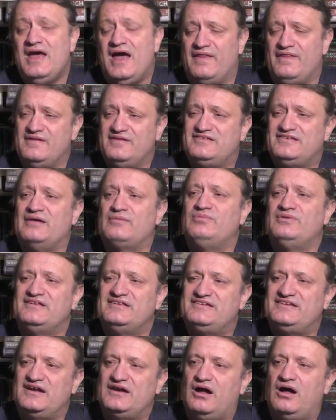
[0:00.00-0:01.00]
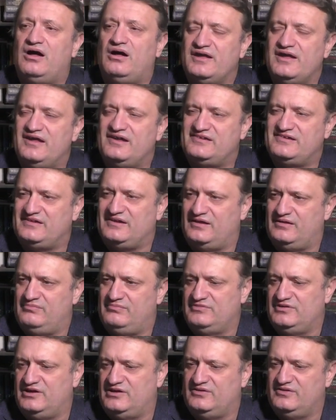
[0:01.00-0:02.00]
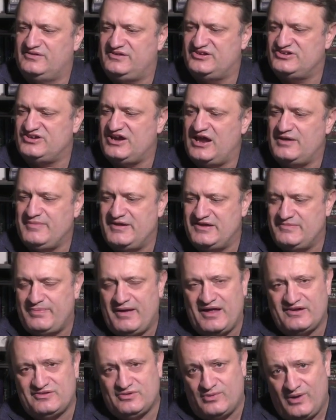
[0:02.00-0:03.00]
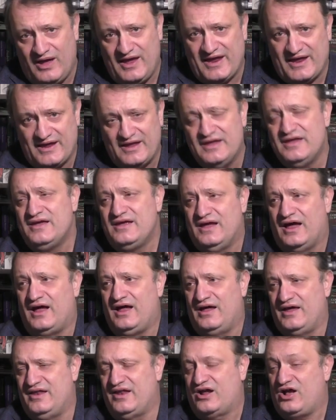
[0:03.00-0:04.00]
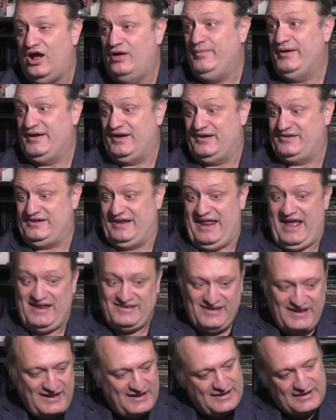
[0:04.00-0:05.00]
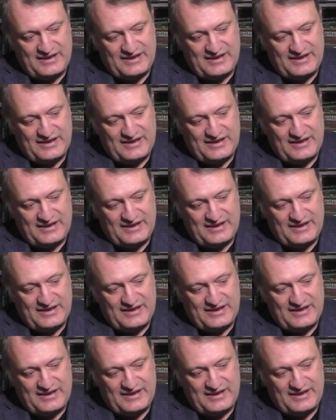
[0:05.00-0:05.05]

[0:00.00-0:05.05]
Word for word: and then someone said, Oh, yes, um, you know, it's a shame he's passed away uh, in a comment. And I said, Has he?